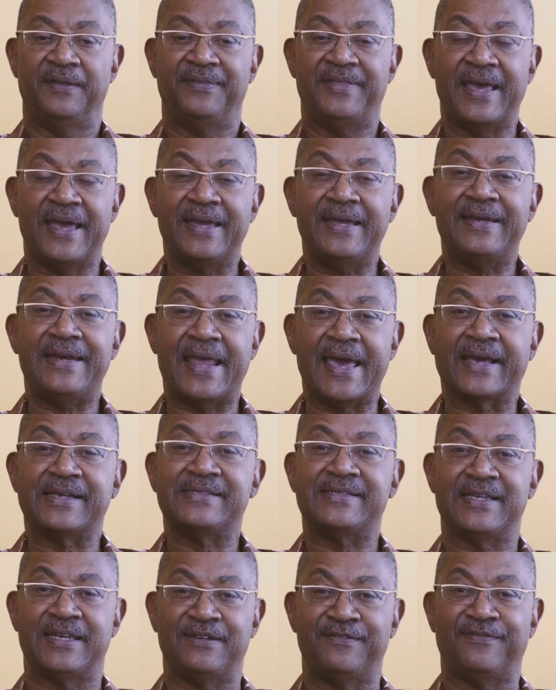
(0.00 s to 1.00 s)
They
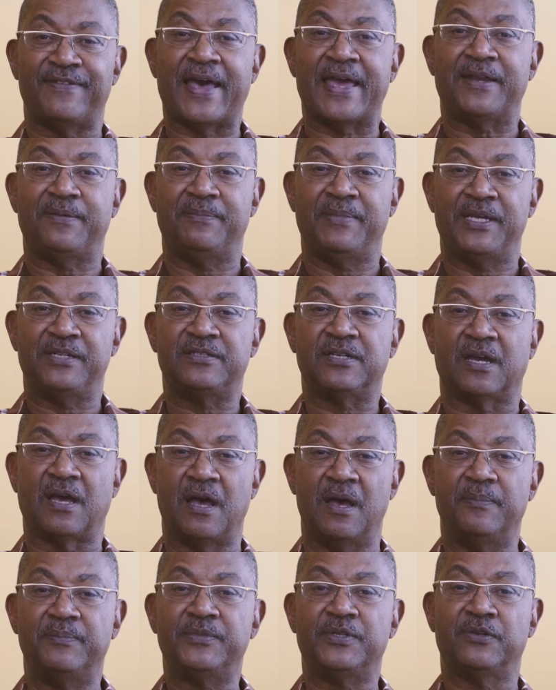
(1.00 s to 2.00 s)
next invite me to
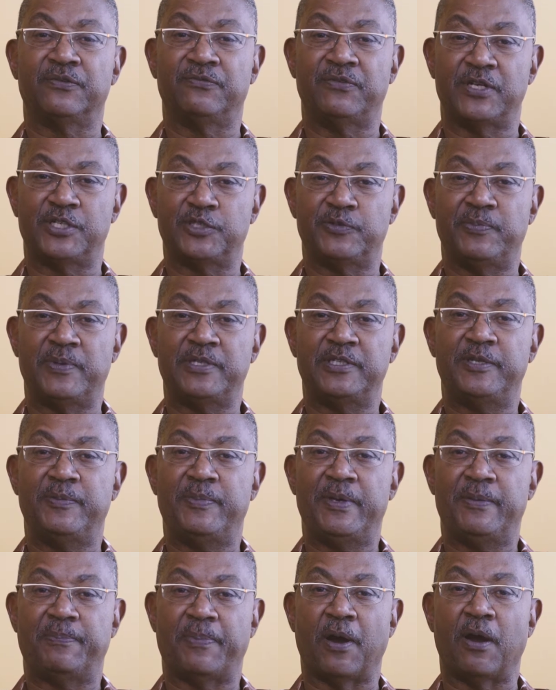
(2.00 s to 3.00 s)
come to Richmond to
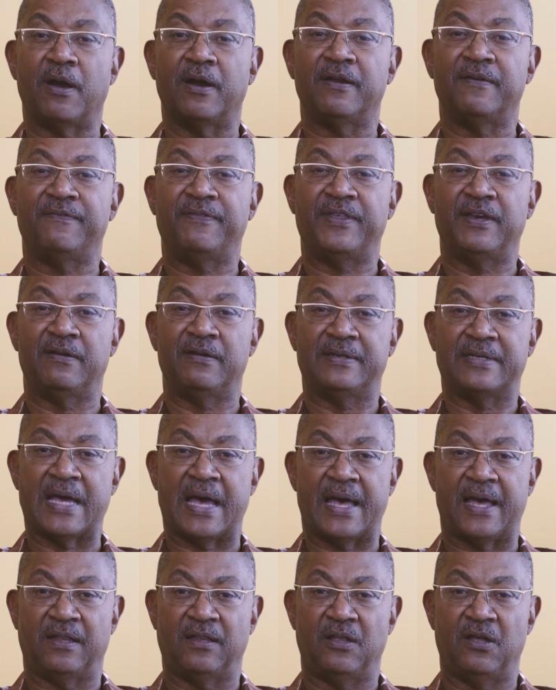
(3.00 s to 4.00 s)
be part of their
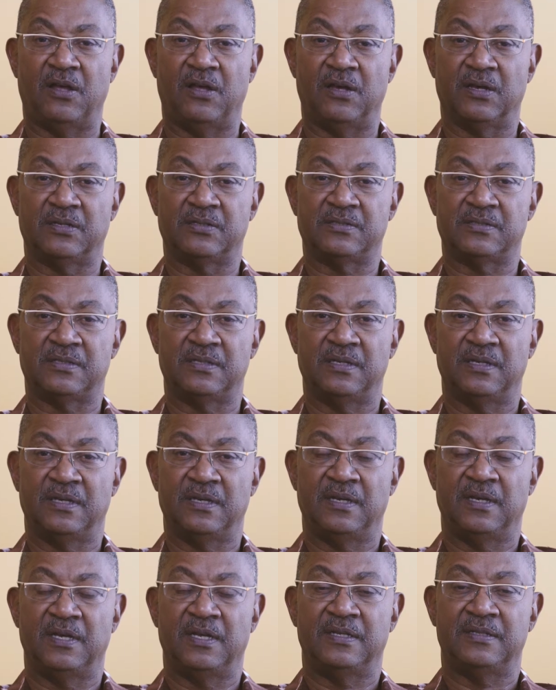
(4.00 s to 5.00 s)
dialogues,
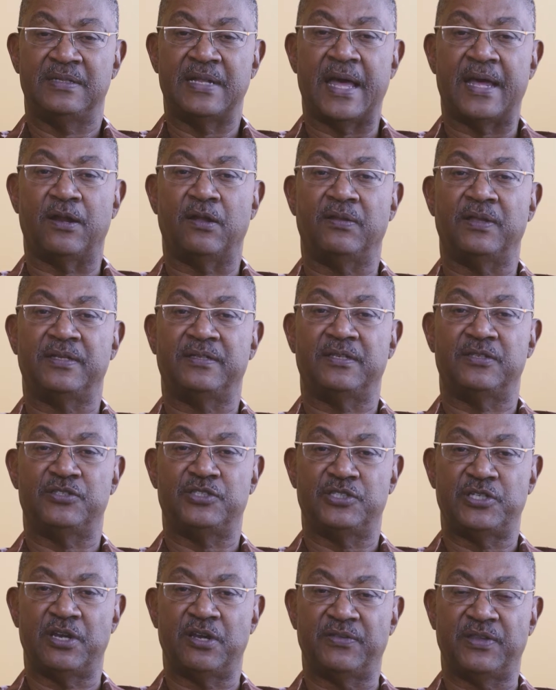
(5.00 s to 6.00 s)
not only to
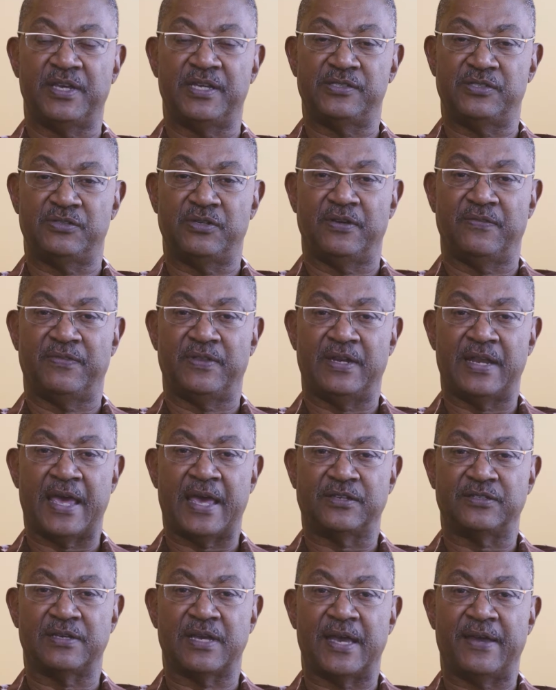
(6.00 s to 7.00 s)
share the history of the
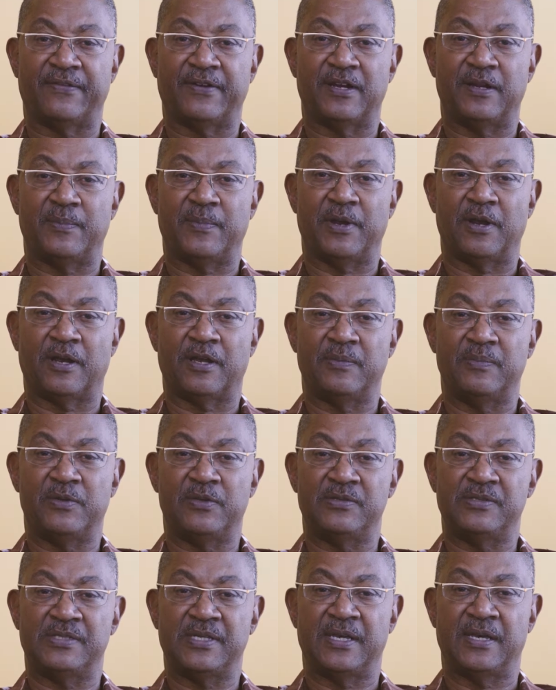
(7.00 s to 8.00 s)
National African American
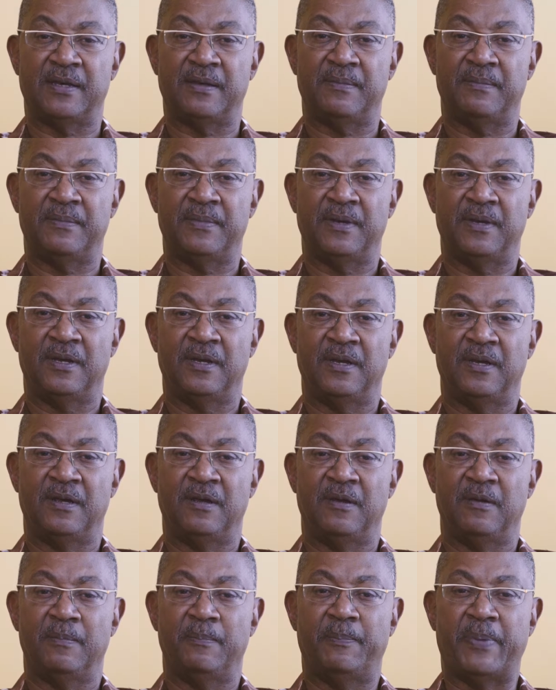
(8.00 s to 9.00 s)
Museum,
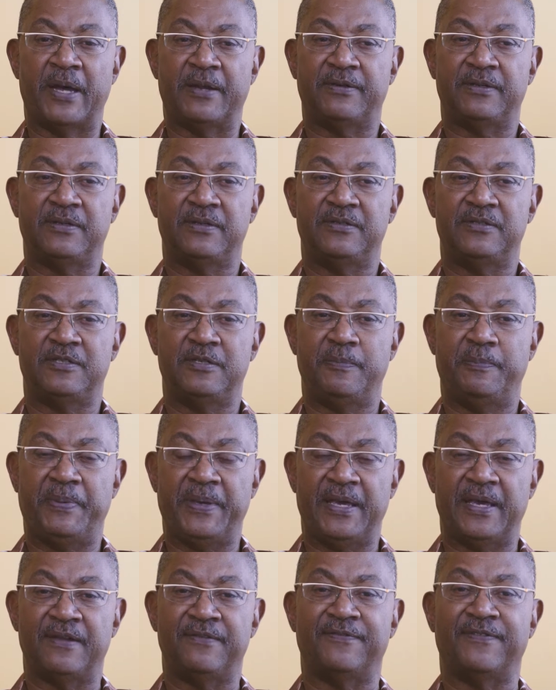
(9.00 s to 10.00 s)
but to
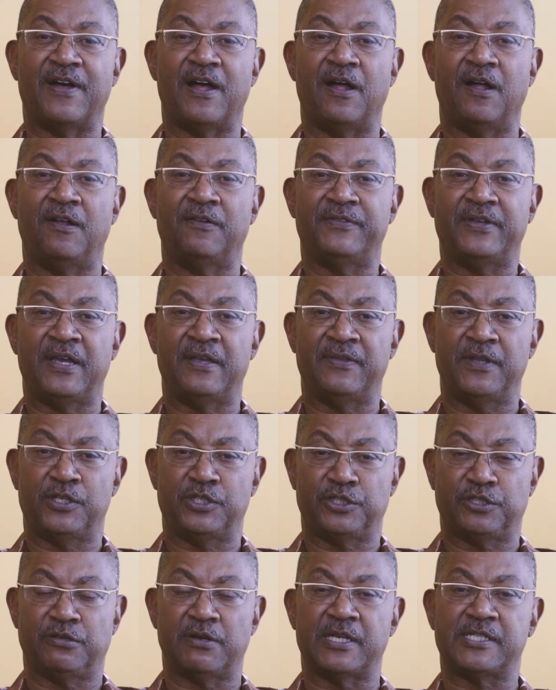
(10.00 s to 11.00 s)
be involved in the
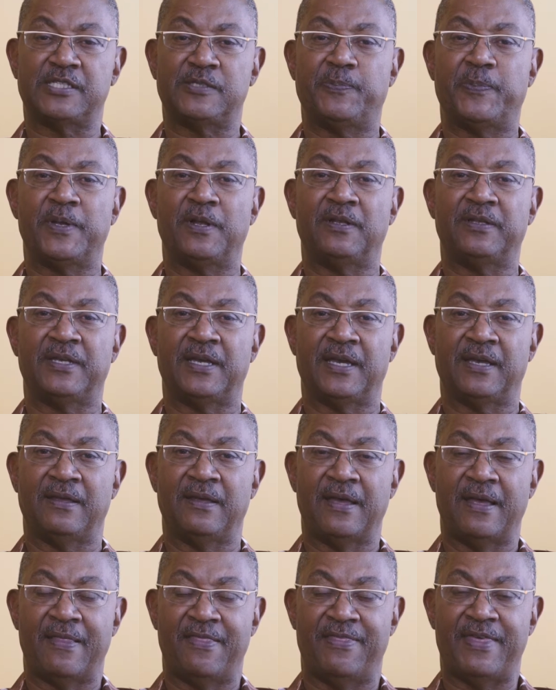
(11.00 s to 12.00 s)
trust building
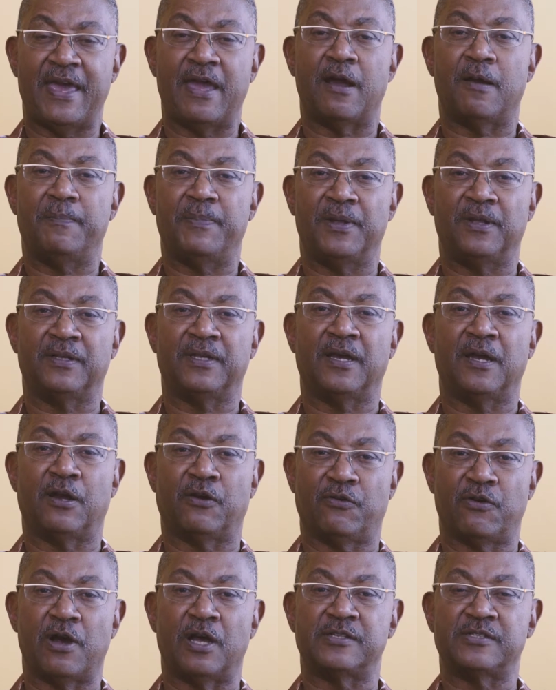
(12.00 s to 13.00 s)
they are building
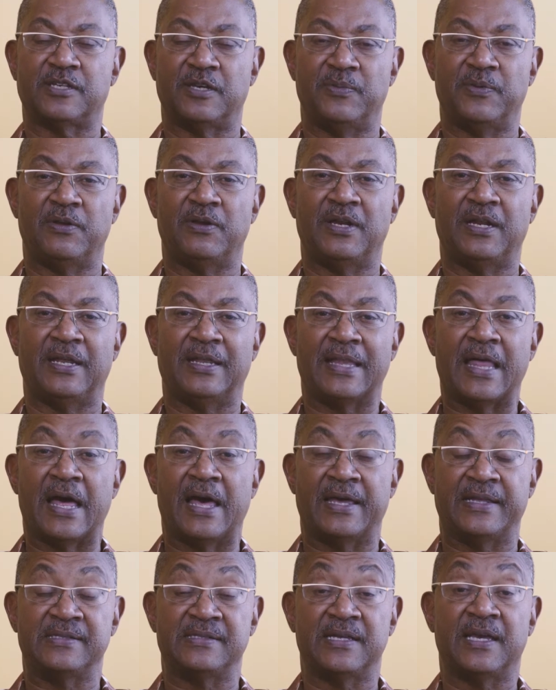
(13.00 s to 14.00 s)
across community
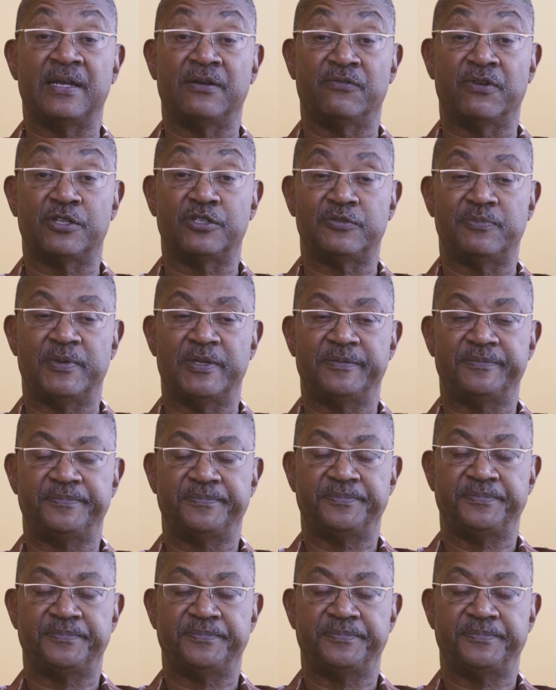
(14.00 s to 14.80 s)
lines in Richmond.